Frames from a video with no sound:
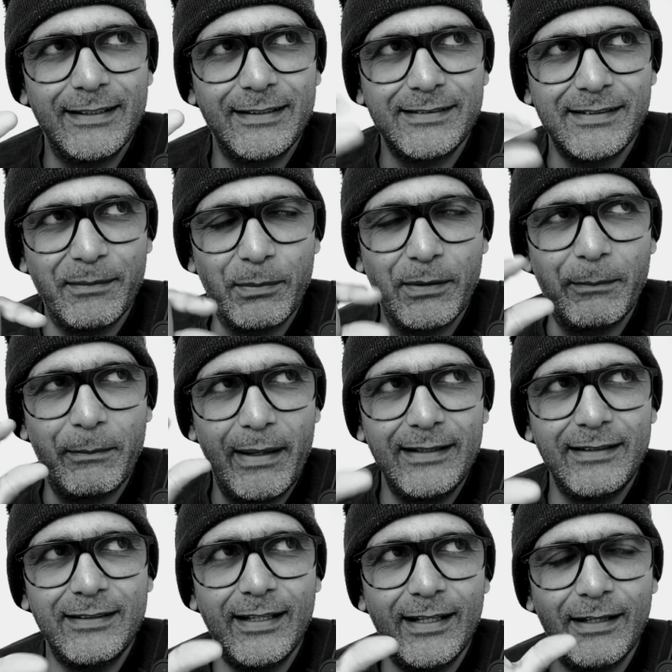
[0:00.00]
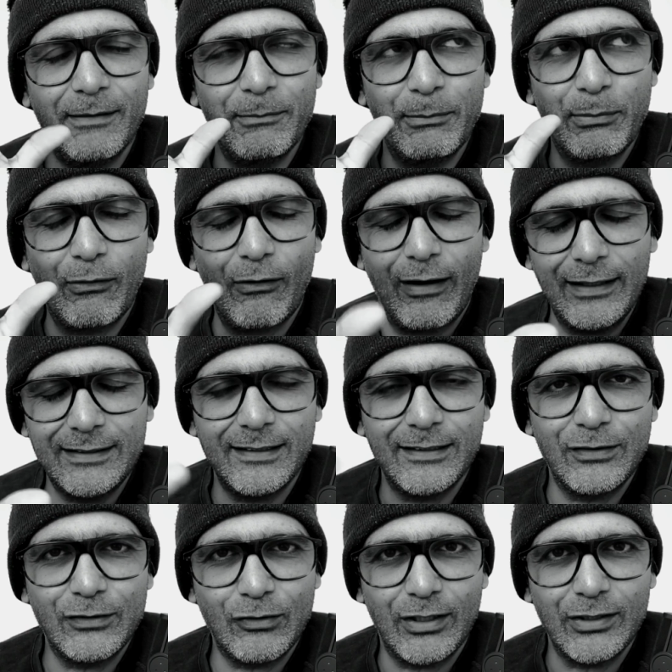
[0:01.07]
simpler, made their pricing
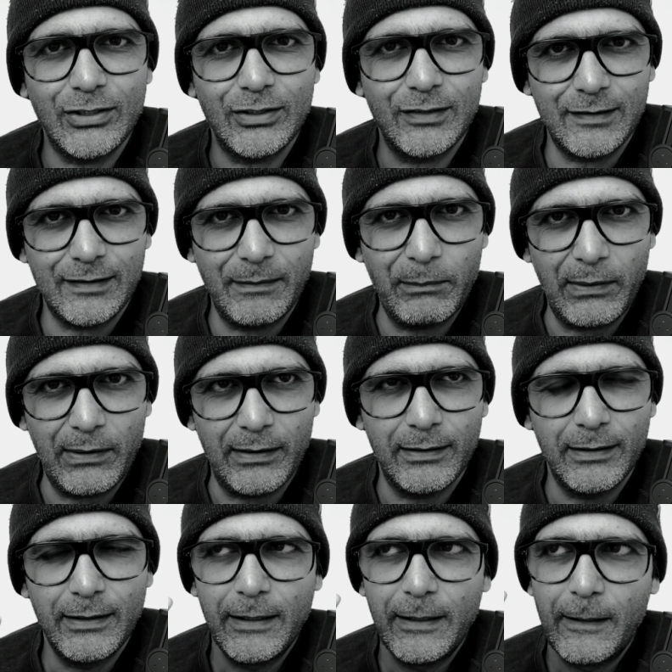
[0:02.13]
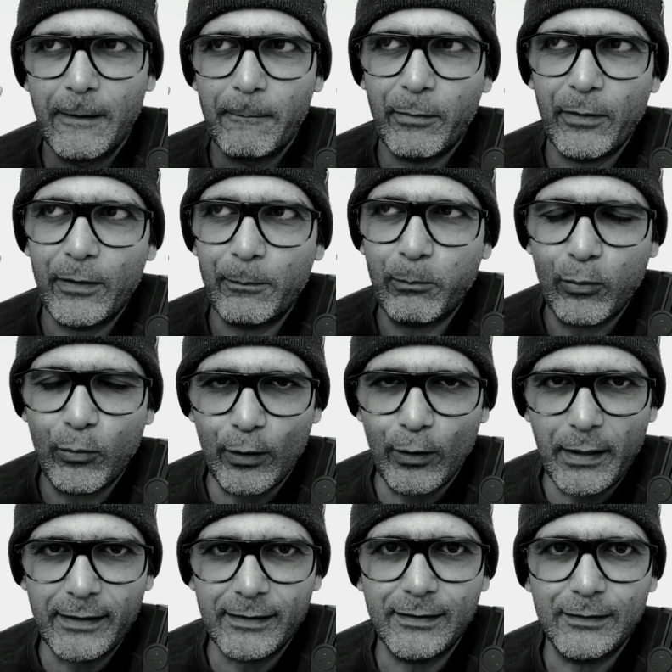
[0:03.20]
structure simpler, but the
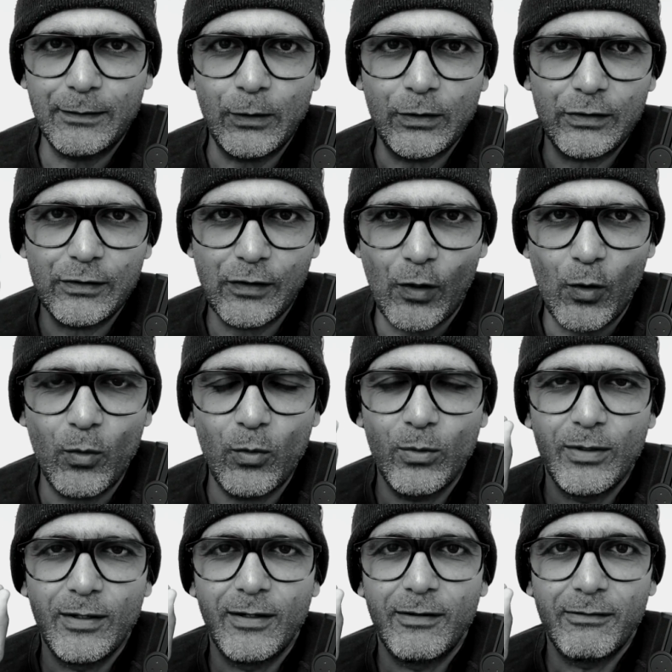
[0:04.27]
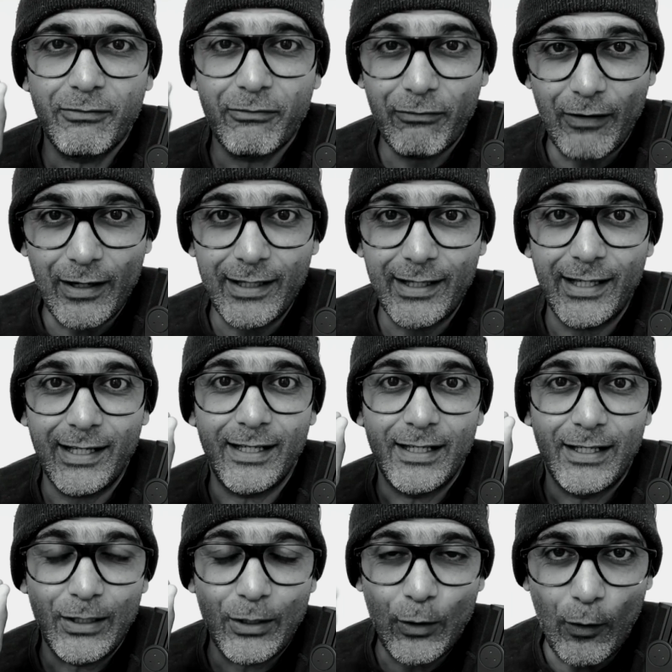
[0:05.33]
product has got so fucking
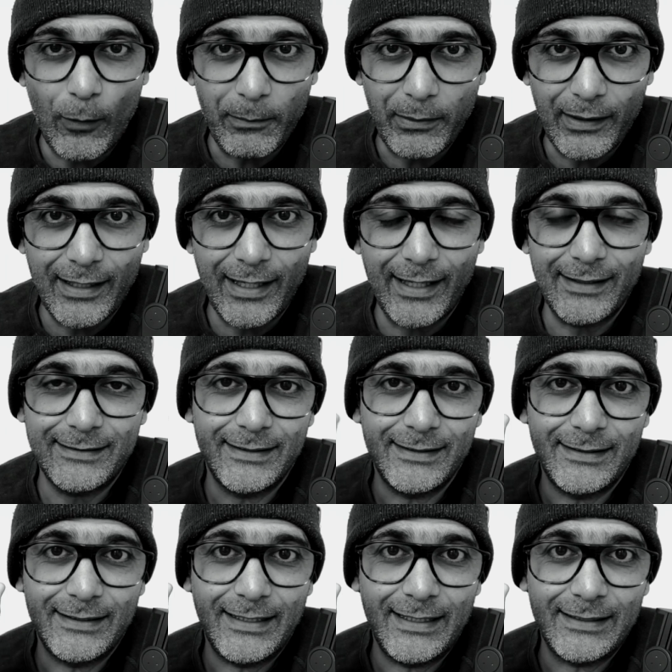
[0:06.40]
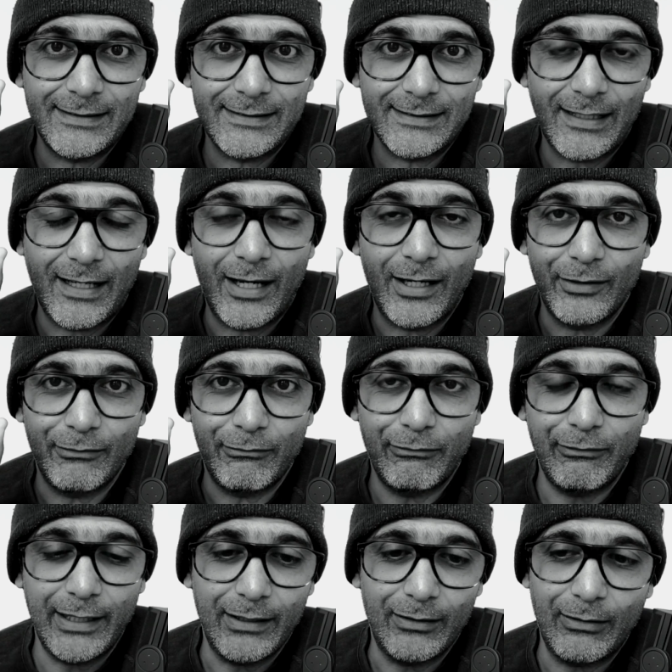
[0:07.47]
complicated. It's
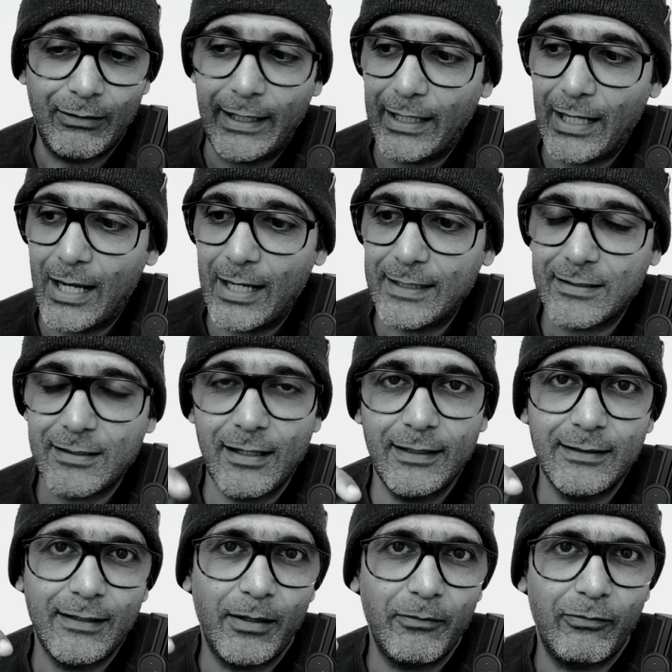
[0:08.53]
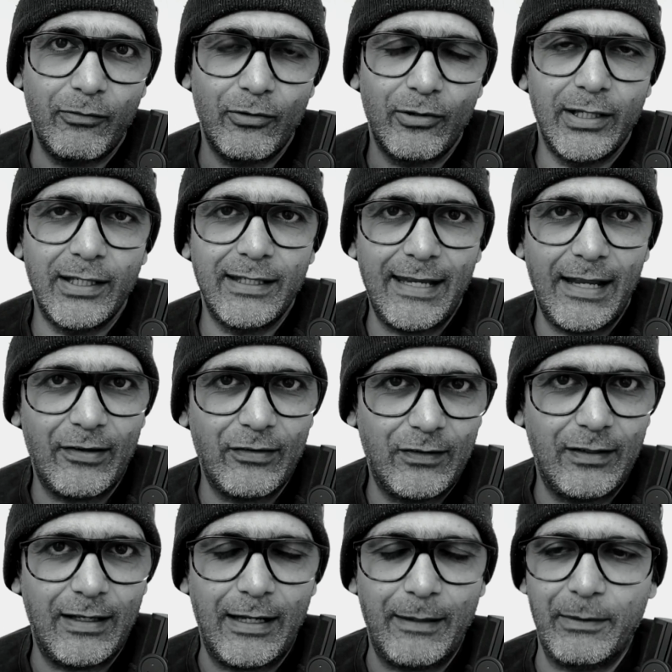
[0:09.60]
unreal. And I signed up for it
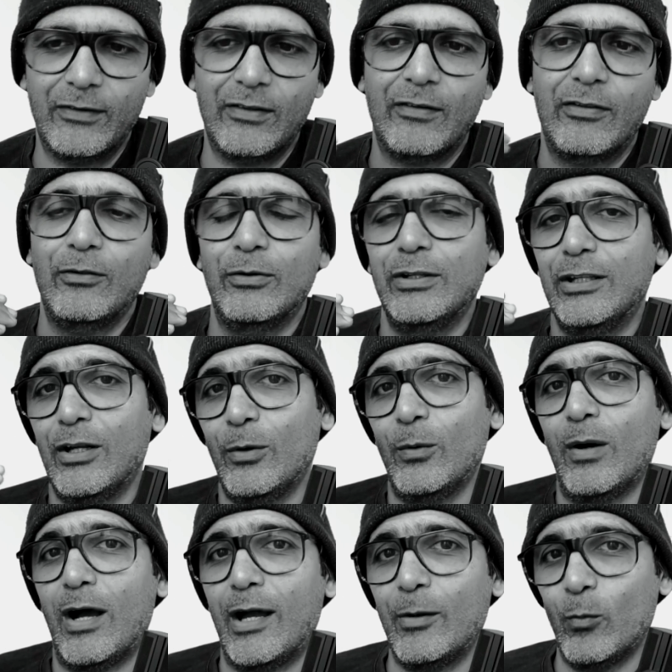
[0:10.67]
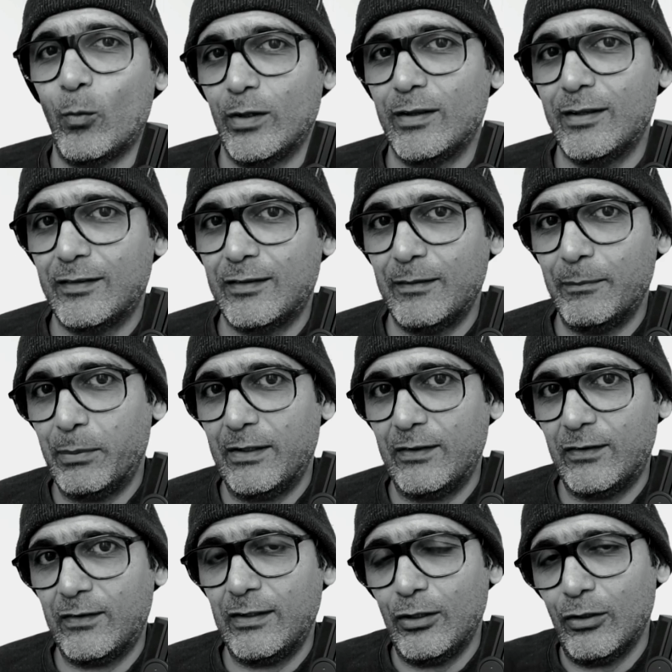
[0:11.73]
yesterday because I thought, I want the
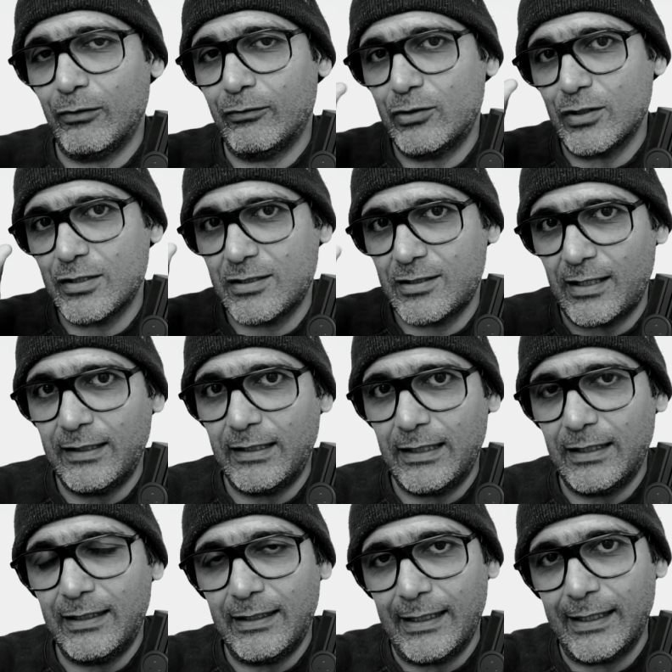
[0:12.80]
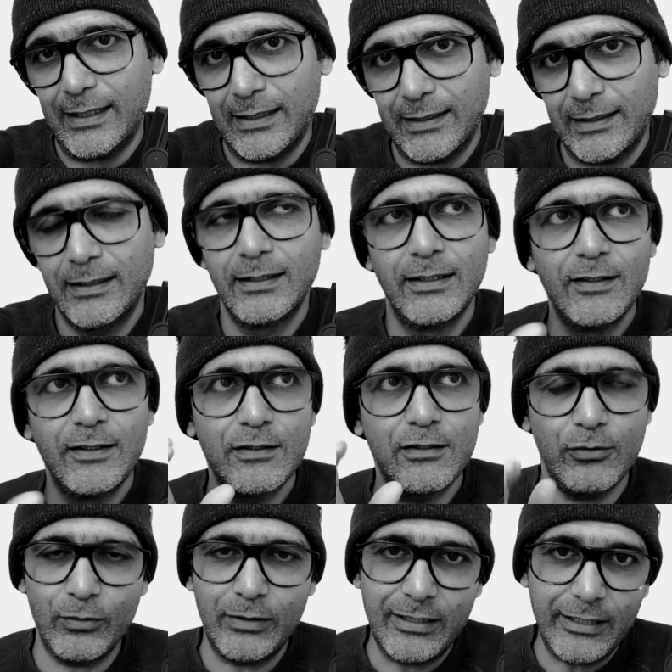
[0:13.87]
simplicity of just sending a link
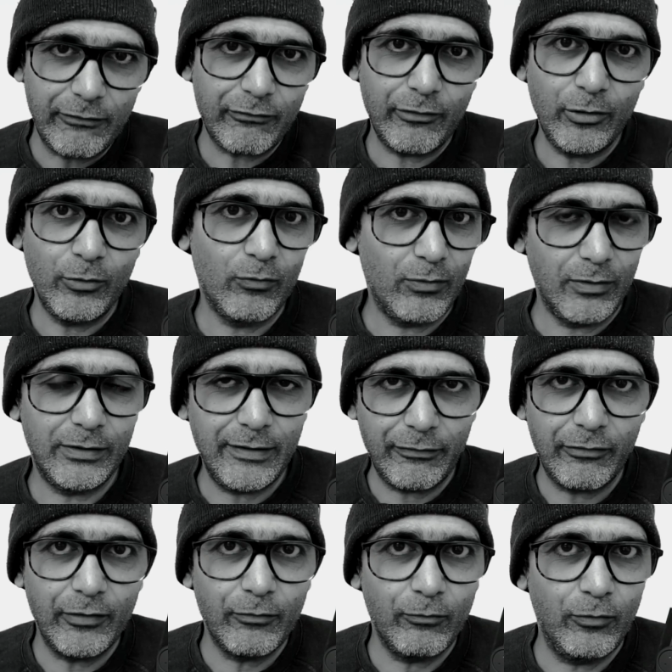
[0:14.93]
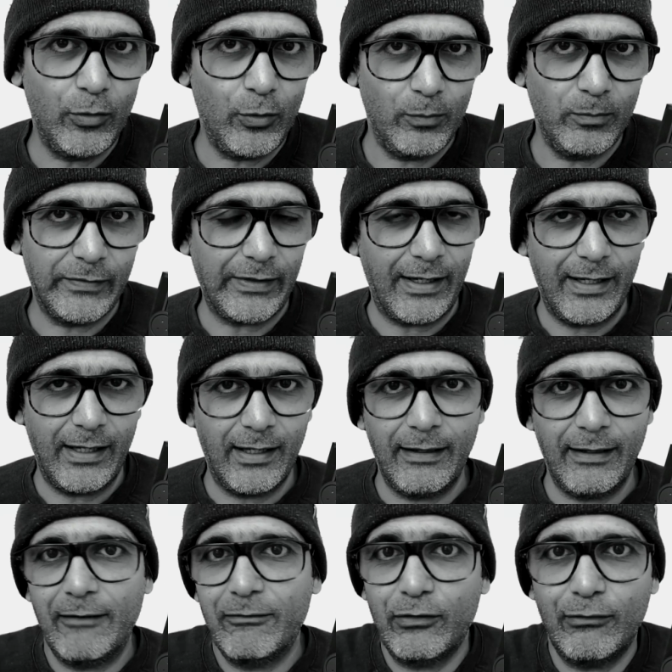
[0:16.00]
to different rooms. I
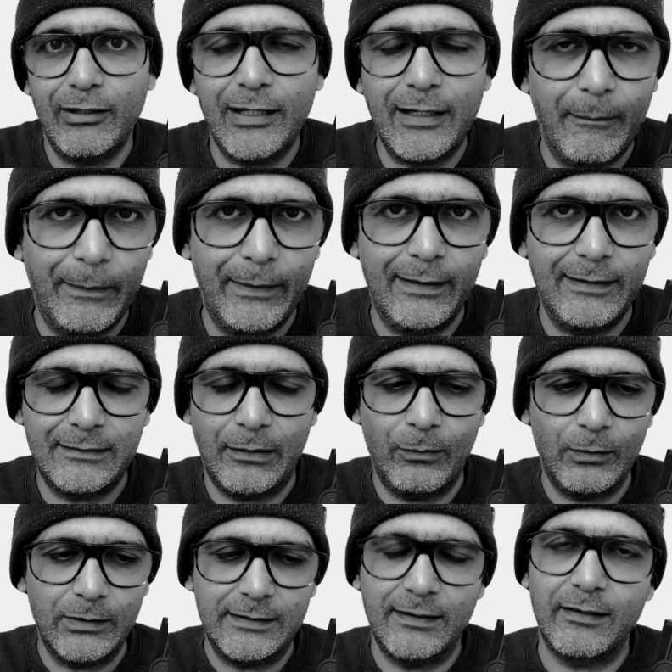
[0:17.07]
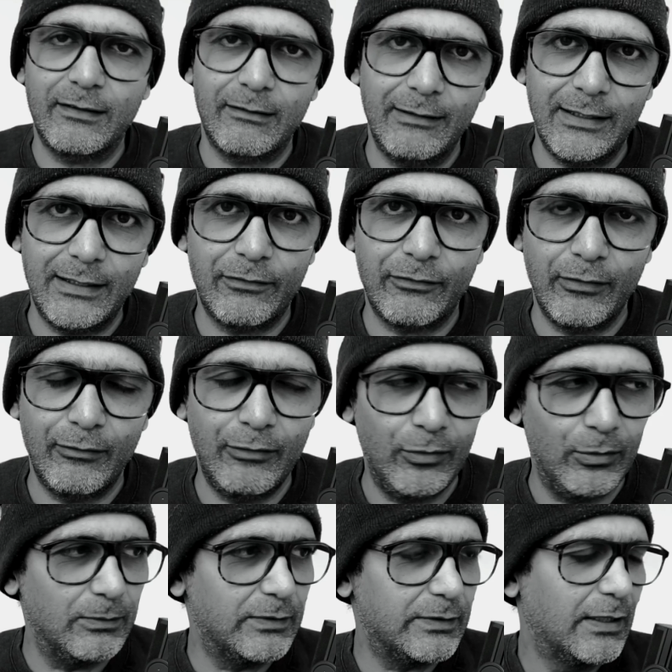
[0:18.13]
have 3 companies, so I wanted 3 different
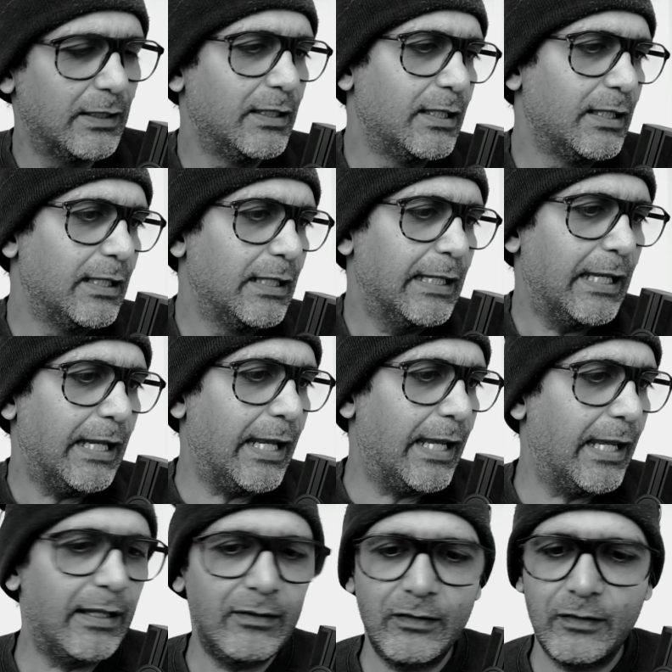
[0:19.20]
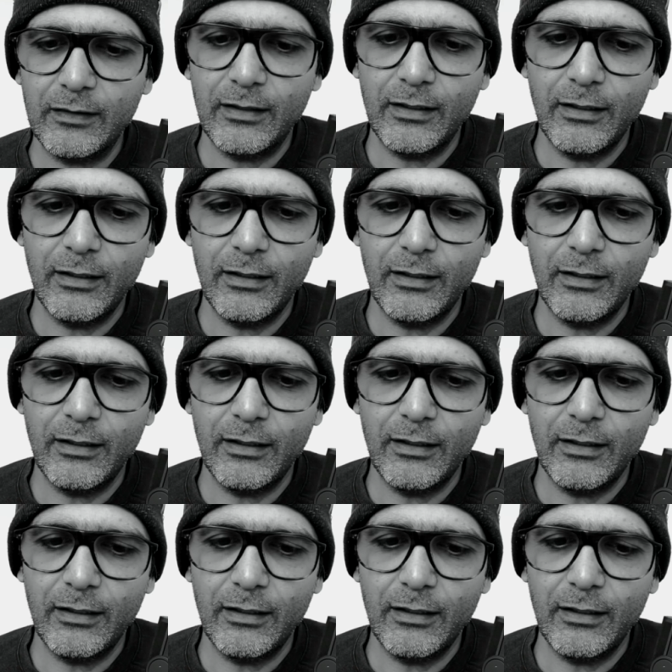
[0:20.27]
rooms. And